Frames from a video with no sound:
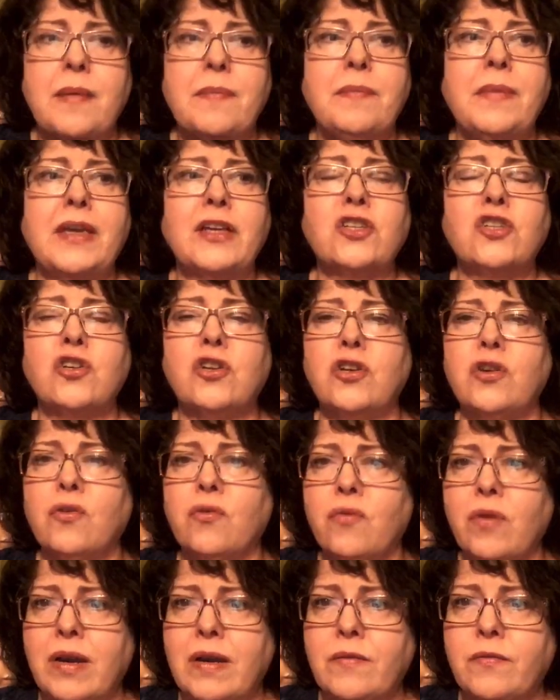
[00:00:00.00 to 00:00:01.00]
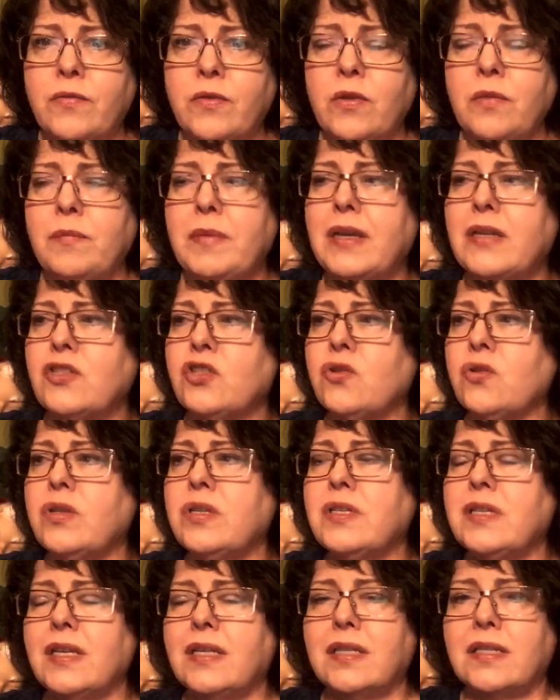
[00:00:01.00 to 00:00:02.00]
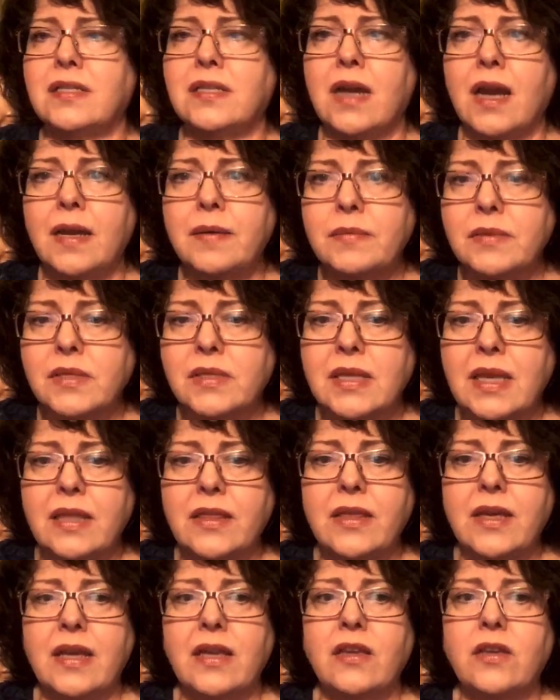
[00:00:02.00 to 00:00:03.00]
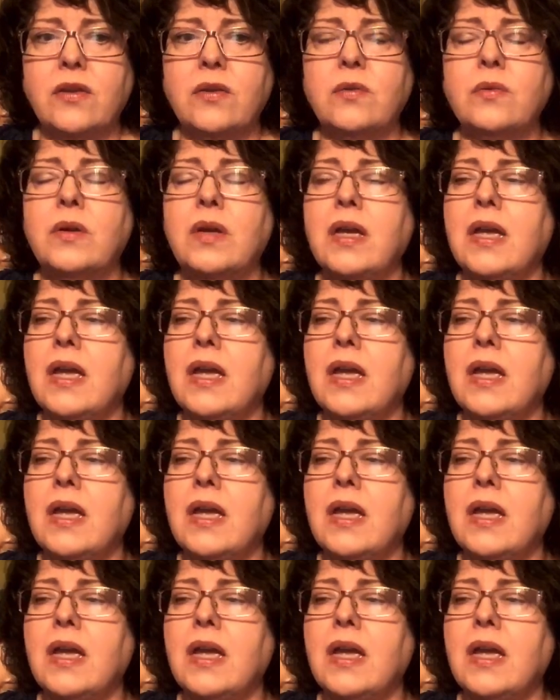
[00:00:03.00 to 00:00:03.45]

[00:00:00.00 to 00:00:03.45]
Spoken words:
Make sure you're grateful. Make sure you take the time to say thank you.